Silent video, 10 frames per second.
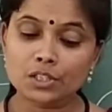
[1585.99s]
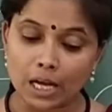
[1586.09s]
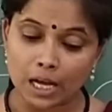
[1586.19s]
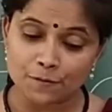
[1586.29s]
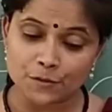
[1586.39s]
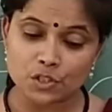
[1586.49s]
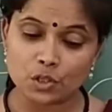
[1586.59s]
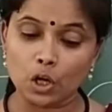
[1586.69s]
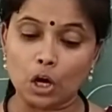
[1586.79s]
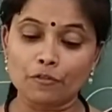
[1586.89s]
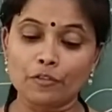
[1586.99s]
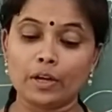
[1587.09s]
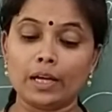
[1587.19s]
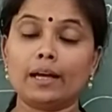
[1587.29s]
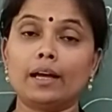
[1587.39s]
tufts of
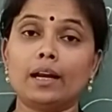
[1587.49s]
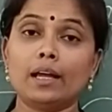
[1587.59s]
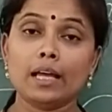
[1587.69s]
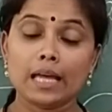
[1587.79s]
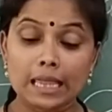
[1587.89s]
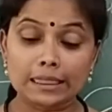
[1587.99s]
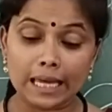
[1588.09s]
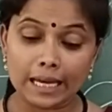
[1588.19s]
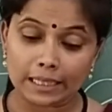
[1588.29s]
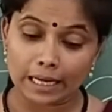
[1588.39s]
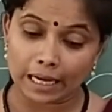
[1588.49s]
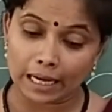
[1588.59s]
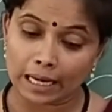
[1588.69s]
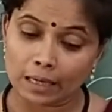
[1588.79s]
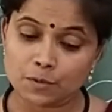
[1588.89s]
hair that
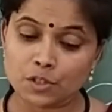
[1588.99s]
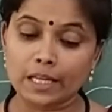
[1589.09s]
help